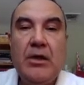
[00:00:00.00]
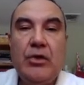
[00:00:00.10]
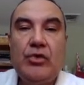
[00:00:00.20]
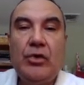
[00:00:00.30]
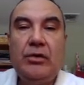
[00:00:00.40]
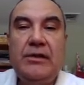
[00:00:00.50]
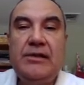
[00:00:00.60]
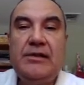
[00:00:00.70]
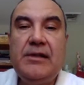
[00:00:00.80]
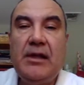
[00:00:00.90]
So this
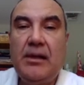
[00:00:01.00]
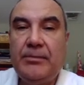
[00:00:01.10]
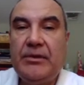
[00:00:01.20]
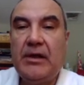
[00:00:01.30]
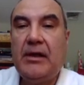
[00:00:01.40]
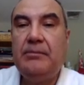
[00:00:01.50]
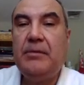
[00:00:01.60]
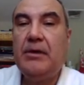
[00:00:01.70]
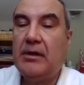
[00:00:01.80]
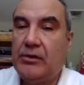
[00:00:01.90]
setup time,
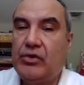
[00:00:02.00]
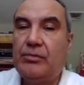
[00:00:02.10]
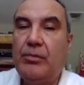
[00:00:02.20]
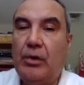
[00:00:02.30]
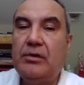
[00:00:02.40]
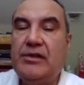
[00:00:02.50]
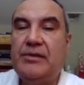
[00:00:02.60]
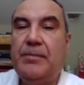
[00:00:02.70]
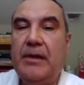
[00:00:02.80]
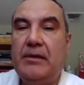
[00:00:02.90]
uh, smaller is
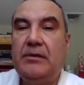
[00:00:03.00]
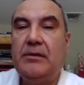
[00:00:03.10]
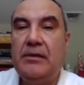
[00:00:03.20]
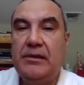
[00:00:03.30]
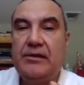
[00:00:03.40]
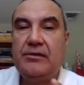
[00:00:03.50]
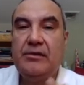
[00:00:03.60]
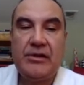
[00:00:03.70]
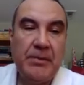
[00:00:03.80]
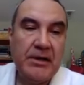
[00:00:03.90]
better, is
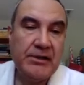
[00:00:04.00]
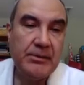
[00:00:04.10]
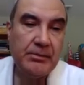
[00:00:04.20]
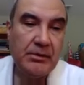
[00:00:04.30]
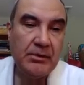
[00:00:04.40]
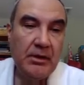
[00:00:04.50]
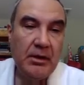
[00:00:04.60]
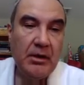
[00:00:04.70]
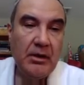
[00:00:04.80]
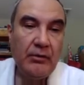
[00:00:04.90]
responsible
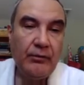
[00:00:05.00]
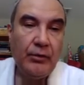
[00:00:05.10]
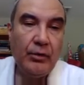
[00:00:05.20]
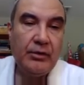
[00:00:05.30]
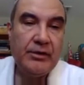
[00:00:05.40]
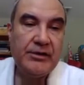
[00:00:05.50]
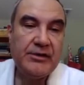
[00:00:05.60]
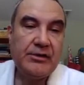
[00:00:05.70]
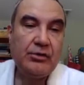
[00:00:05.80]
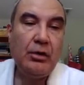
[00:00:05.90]
for this
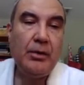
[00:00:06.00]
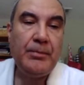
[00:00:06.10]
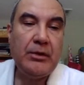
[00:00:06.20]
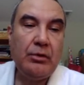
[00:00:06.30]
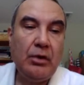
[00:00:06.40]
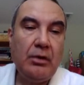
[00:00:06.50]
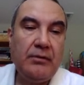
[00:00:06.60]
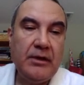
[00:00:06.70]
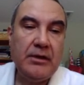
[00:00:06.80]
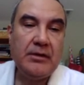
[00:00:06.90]
sloping curve
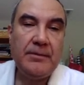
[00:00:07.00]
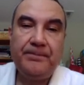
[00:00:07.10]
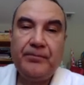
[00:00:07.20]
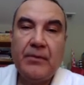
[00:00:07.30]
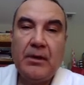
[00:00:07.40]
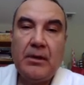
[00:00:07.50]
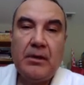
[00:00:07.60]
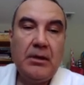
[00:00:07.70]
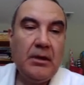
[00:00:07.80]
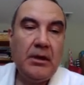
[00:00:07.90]
here,
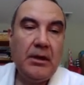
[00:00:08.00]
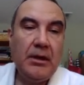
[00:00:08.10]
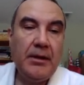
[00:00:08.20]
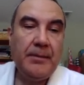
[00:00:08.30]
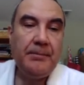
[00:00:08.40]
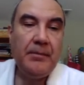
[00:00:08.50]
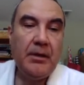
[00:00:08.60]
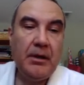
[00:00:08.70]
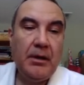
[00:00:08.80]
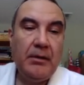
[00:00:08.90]
um,
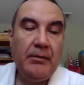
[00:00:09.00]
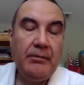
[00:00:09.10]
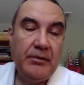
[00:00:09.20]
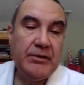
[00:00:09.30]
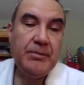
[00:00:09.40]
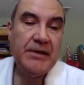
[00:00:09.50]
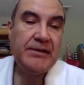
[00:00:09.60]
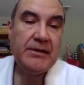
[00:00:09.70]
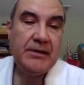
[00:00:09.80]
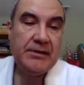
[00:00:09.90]
uh, which
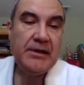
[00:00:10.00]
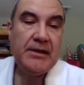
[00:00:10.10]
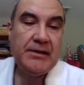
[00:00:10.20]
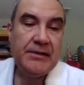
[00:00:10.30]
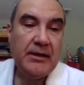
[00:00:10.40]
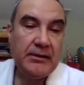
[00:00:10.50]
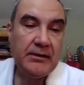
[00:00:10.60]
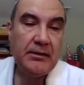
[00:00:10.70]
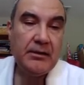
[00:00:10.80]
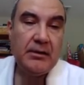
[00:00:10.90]
basically says that
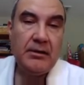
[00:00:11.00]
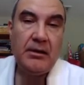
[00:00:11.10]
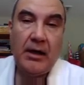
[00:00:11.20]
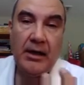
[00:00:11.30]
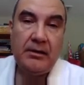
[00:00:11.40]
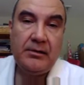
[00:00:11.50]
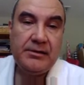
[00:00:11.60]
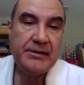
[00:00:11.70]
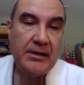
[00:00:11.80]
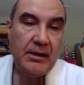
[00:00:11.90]
uh, higher the
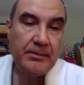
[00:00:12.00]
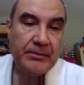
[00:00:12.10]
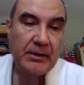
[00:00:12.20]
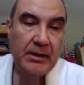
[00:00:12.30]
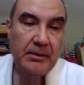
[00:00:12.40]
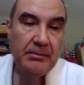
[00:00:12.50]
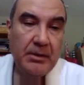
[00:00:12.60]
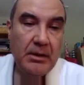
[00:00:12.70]
setup time,